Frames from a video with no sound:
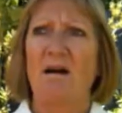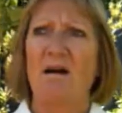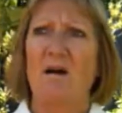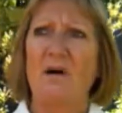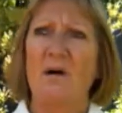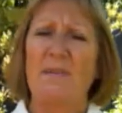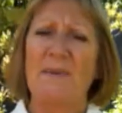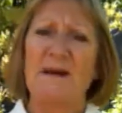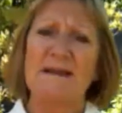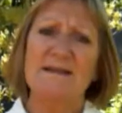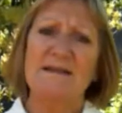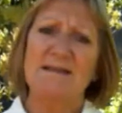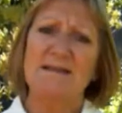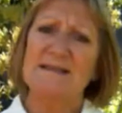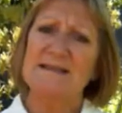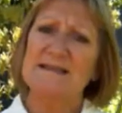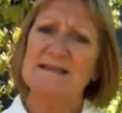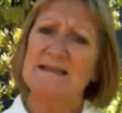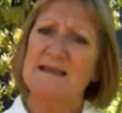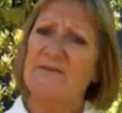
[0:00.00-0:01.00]
oh, about
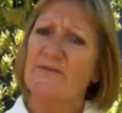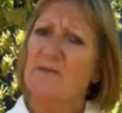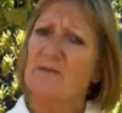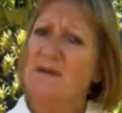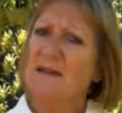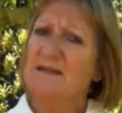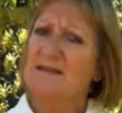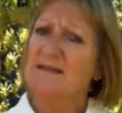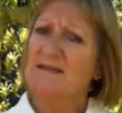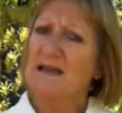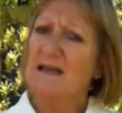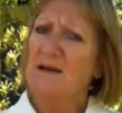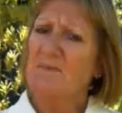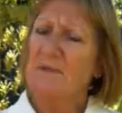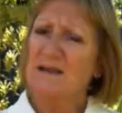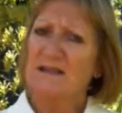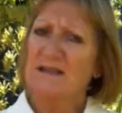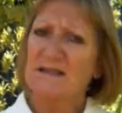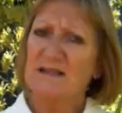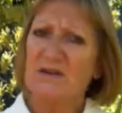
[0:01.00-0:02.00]
seven months, eight
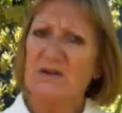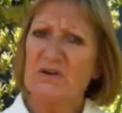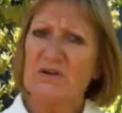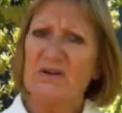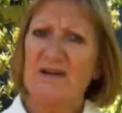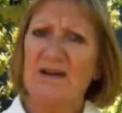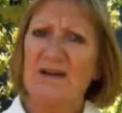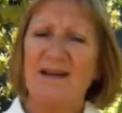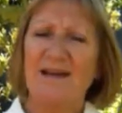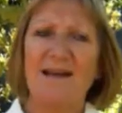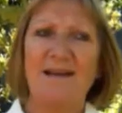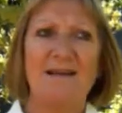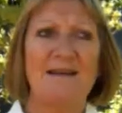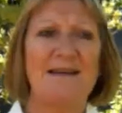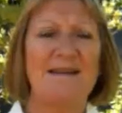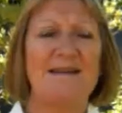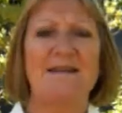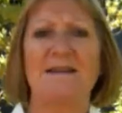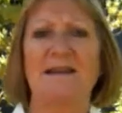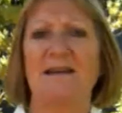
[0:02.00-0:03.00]
months ago, and
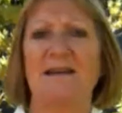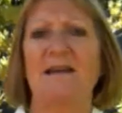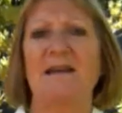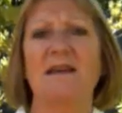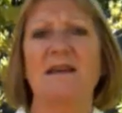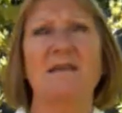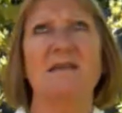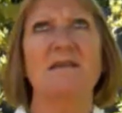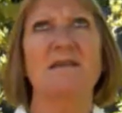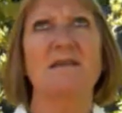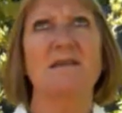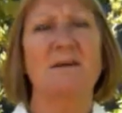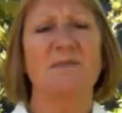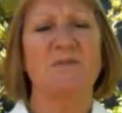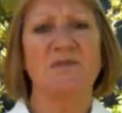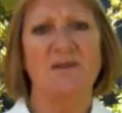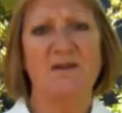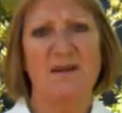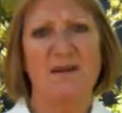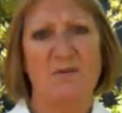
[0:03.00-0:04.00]
he's done
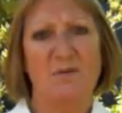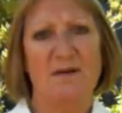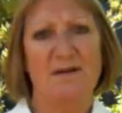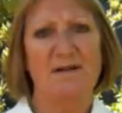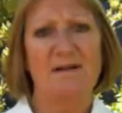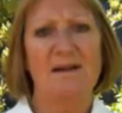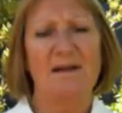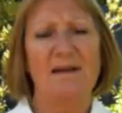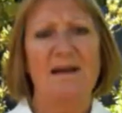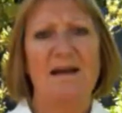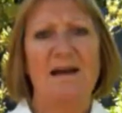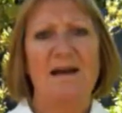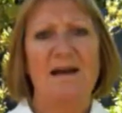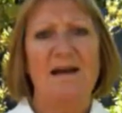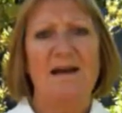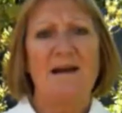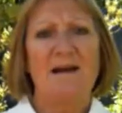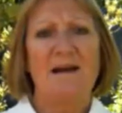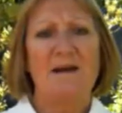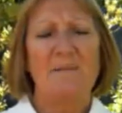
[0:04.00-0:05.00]
exceptionally well.
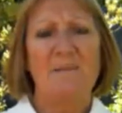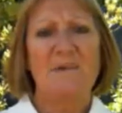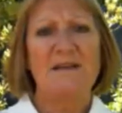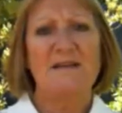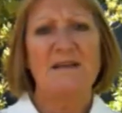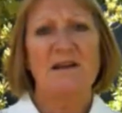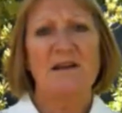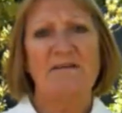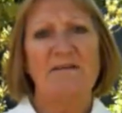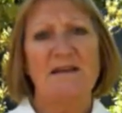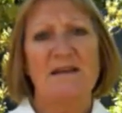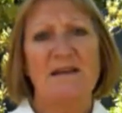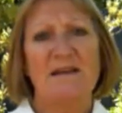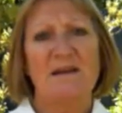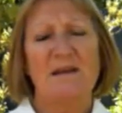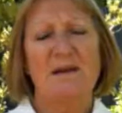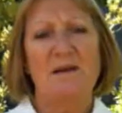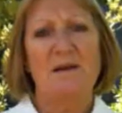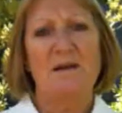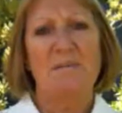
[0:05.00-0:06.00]
Um, he's currently
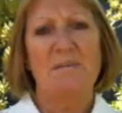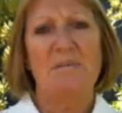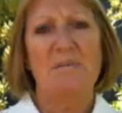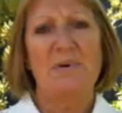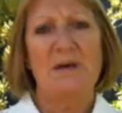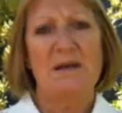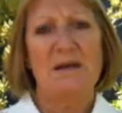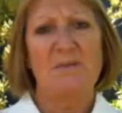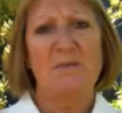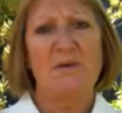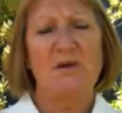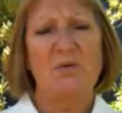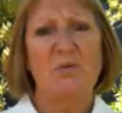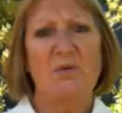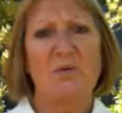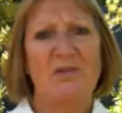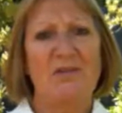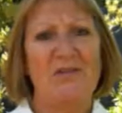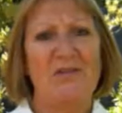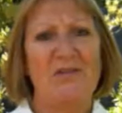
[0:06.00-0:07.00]
in Panama
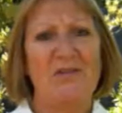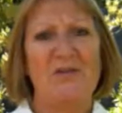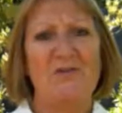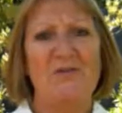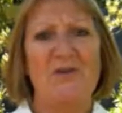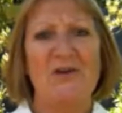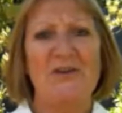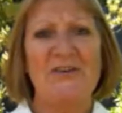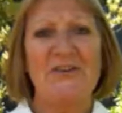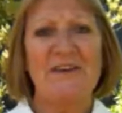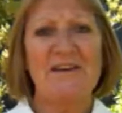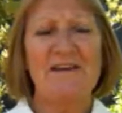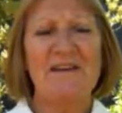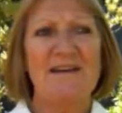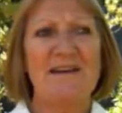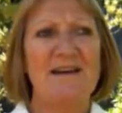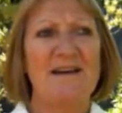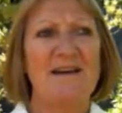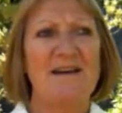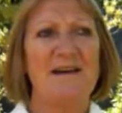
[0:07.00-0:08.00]
with Rhonda.
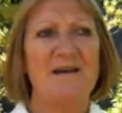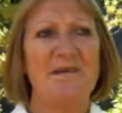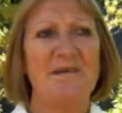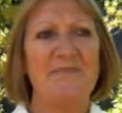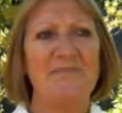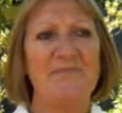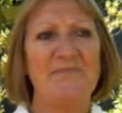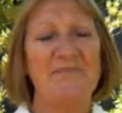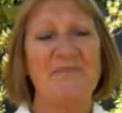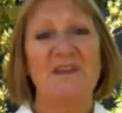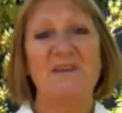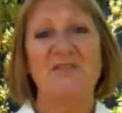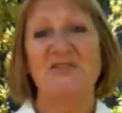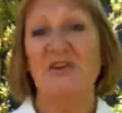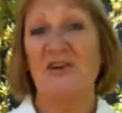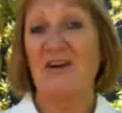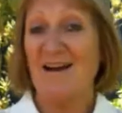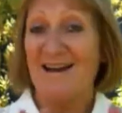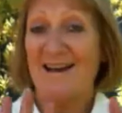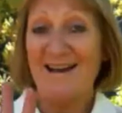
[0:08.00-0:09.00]
Um,
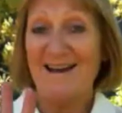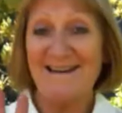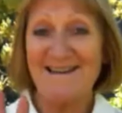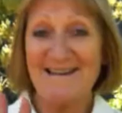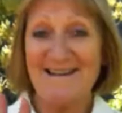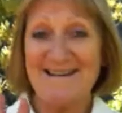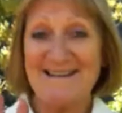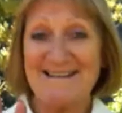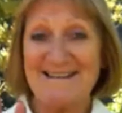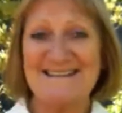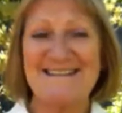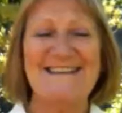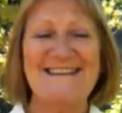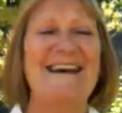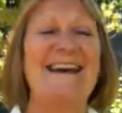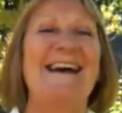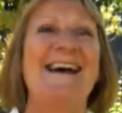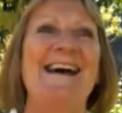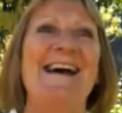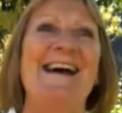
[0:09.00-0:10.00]
so, hi guys.
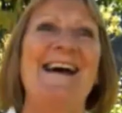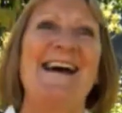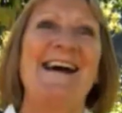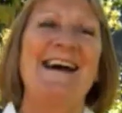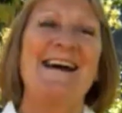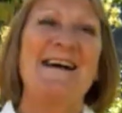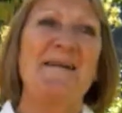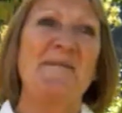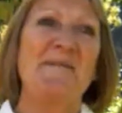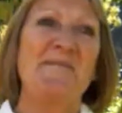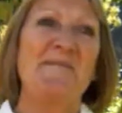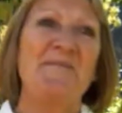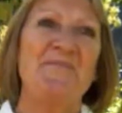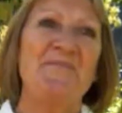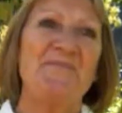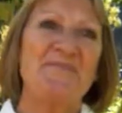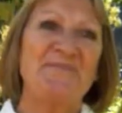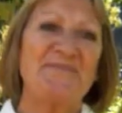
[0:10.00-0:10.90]
Um,